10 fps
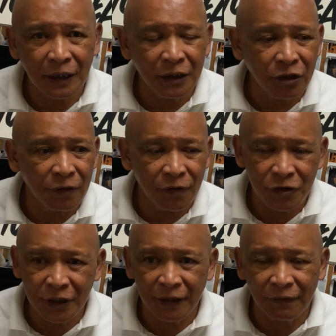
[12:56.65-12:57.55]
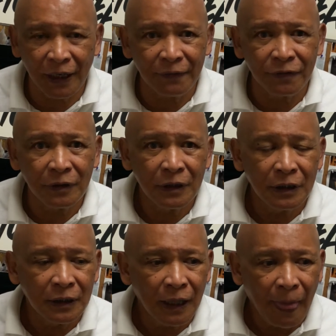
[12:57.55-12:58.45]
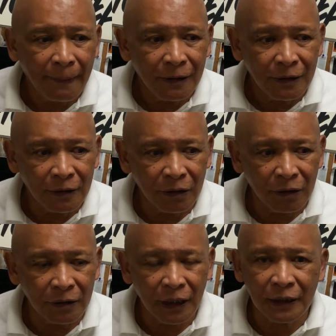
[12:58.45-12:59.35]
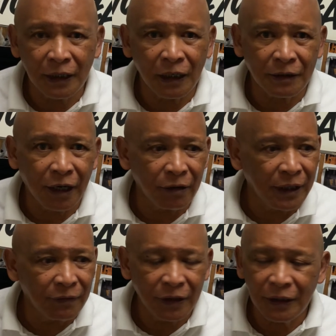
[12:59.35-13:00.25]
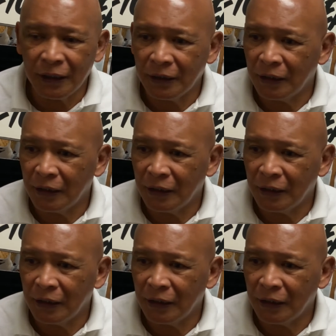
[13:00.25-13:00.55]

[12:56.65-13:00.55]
in the university of life, in caregiving,